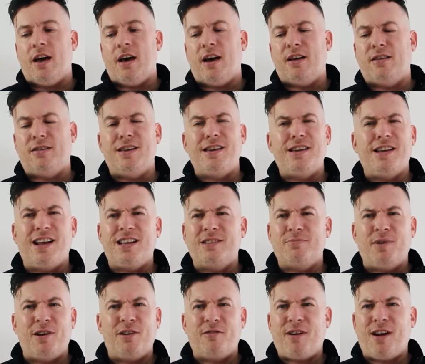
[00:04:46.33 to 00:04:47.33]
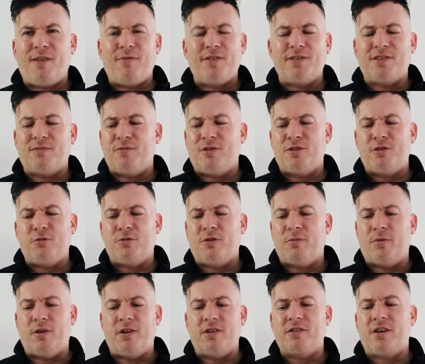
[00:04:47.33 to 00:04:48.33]
I think it has better graphics. I'm not
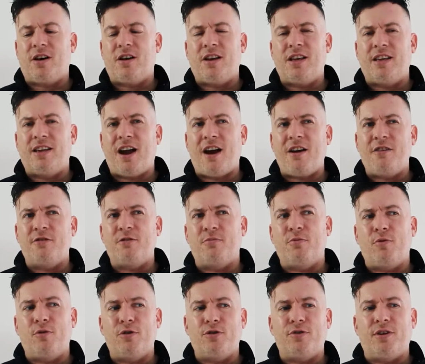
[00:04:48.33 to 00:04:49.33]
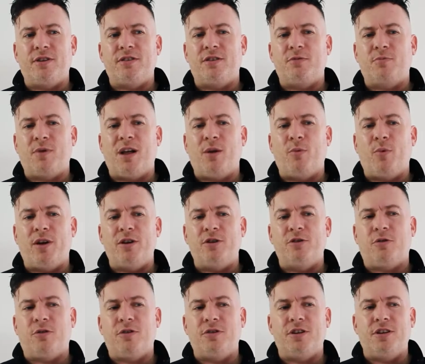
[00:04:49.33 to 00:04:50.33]
sure, but it's got like character portraits as well. When
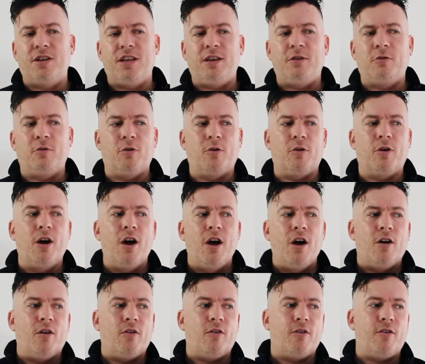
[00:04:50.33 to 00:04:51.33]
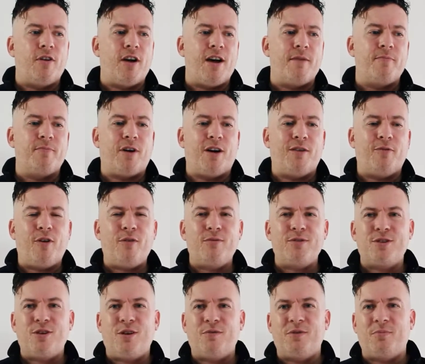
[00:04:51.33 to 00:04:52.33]
George and Nico, or um, I've
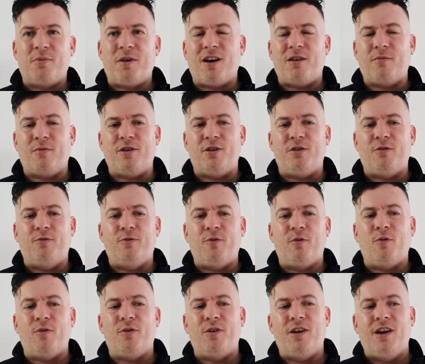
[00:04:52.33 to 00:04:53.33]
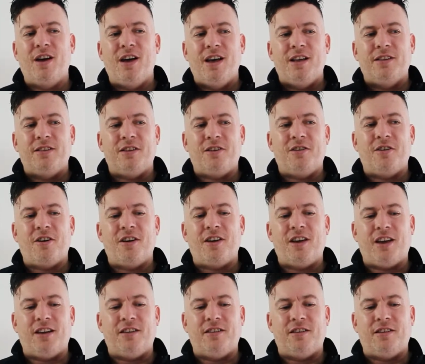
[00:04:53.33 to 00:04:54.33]
always loved the part where you phone the guy
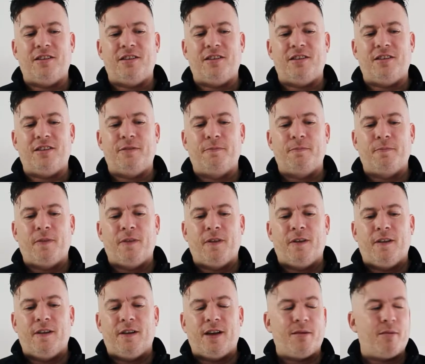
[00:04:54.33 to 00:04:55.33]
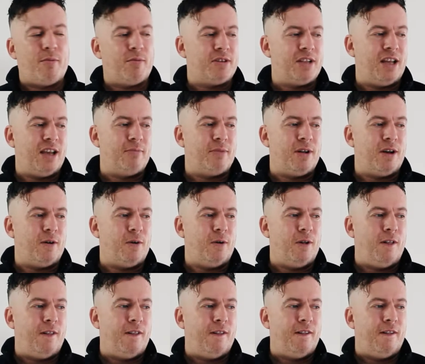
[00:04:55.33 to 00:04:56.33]
in the, can't remember his name now,